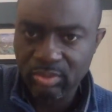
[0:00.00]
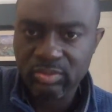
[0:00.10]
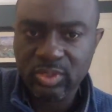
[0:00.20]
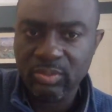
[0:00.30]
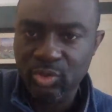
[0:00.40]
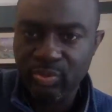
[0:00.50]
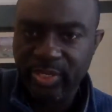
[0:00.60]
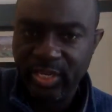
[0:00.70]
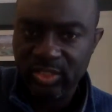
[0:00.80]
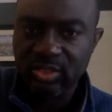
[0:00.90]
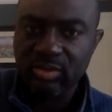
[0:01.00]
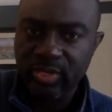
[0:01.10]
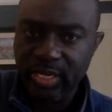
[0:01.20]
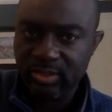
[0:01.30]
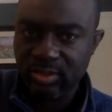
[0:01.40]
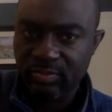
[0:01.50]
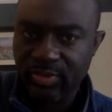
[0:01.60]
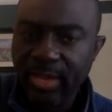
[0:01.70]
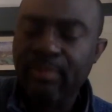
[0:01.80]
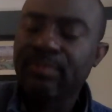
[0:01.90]
so duplication of all that stuff,
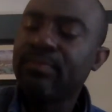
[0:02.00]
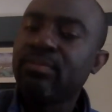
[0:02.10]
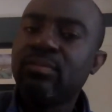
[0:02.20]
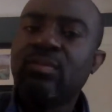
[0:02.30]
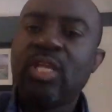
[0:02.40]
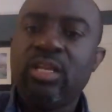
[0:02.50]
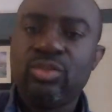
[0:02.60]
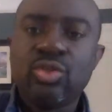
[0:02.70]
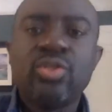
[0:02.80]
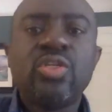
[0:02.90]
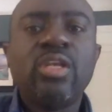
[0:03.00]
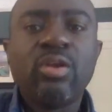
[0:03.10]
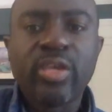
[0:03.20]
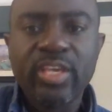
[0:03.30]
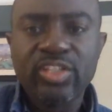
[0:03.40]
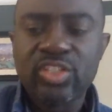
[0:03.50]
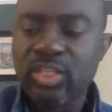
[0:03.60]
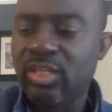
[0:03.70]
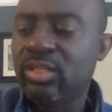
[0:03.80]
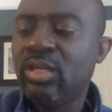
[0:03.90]
okay? And it shows you the
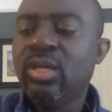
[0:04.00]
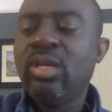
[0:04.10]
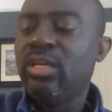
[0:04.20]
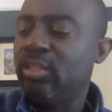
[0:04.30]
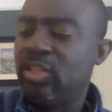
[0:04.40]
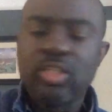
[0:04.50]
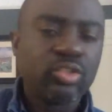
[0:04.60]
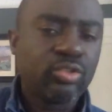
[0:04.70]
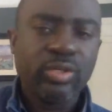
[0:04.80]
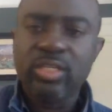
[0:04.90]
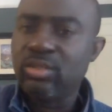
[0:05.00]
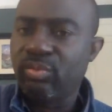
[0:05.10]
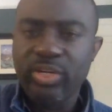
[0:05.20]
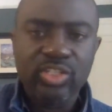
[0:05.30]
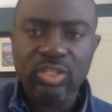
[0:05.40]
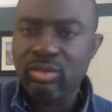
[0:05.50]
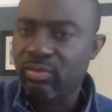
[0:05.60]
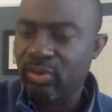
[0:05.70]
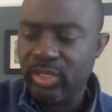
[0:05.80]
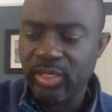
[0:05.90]
location, the district, the region
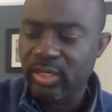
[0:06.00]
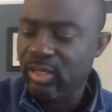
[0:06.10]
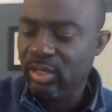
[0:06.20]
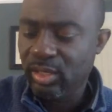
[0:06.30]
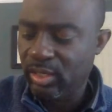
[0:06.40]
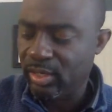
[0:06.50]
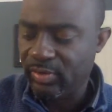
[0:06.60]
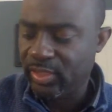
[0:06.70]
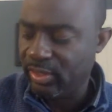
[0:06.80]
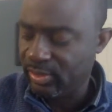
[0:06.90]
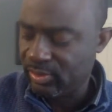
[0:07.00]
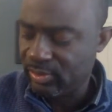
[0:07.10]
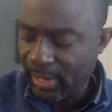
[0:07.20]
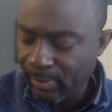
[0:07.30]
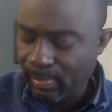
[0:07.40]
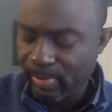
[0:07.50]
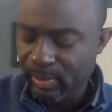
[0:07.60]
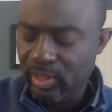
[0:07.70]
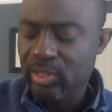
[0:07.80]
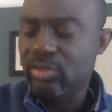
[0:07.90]
of where and everything is, okay?
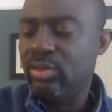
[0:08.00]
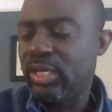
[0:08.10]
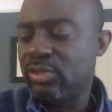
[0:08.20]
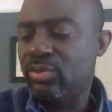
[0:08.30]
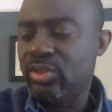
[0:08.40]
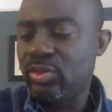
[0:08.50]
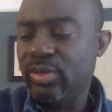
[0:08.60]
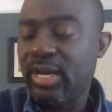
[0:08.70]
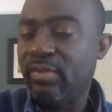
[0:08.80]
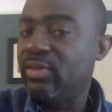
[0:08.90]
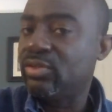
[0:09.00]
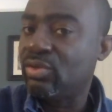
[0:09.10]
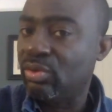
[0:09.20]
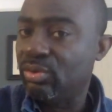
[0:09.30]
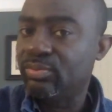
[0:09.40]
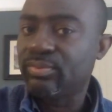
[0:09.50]
So that's what you have. And so